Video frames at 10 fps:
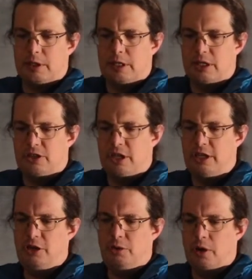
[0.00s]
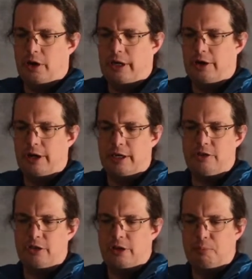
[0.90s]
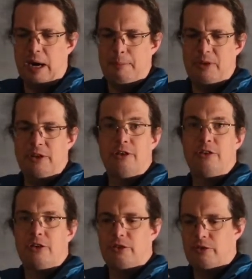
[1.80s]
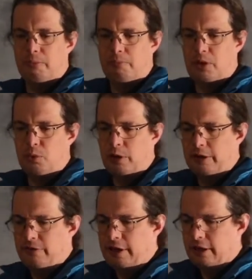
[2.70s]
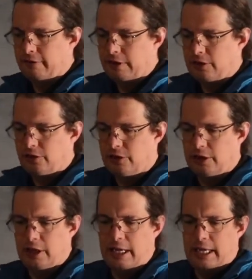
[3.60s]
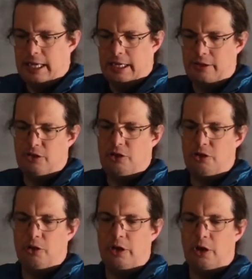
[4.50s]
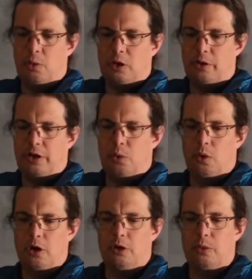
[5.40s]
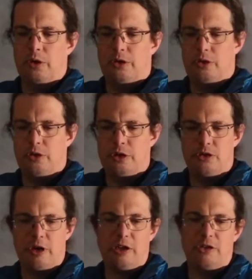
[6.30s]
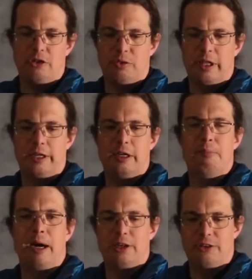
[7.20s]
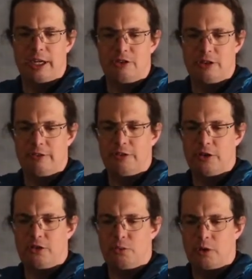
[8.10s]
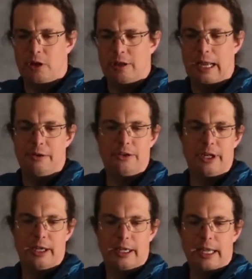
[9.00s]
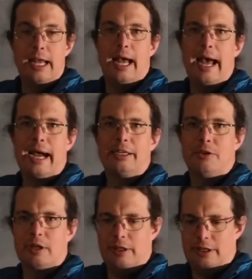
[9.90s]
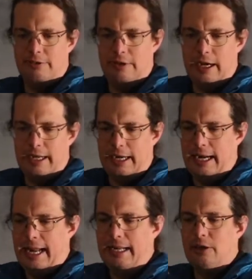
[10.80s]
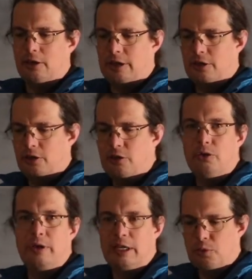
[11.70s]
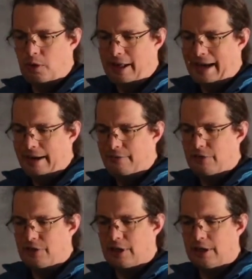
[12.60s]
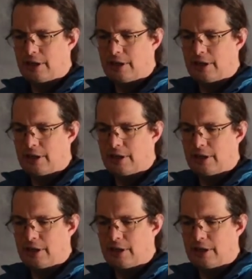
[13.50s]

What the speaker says: continue our introduction to propositions from book 1 of the Elements. And in this tutorial, we're going to work with two constructions related to bisection. The first will allow us to accurately divide an angle into two equal halves.